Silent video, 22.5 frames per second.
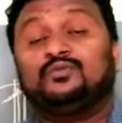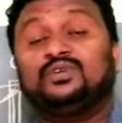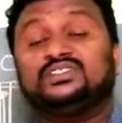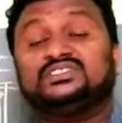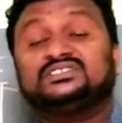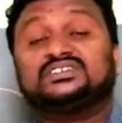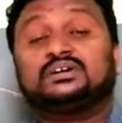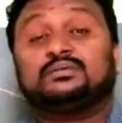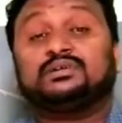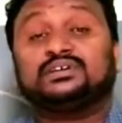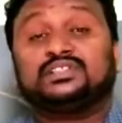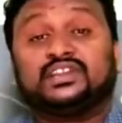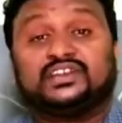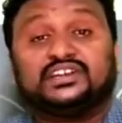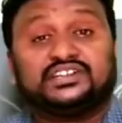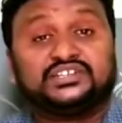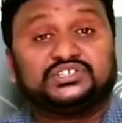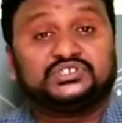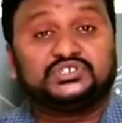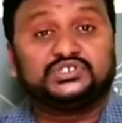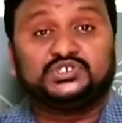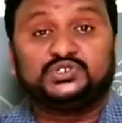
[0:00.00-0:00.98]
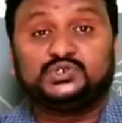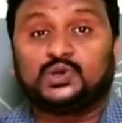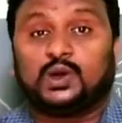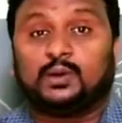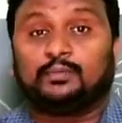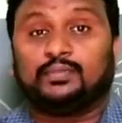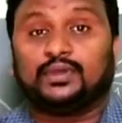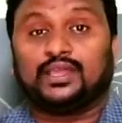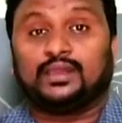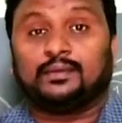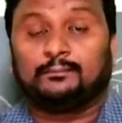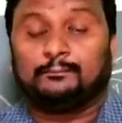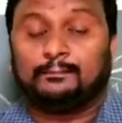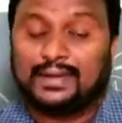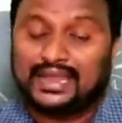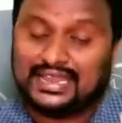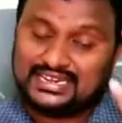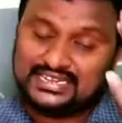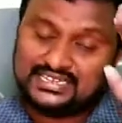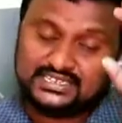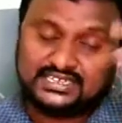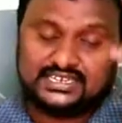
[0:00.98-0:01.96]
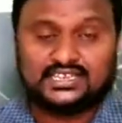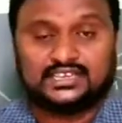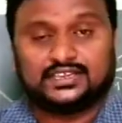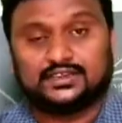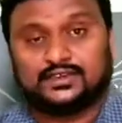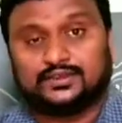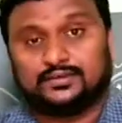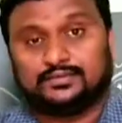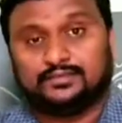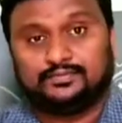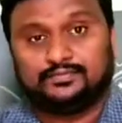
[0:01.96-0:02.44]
with some other interesting topic. Bye, take care.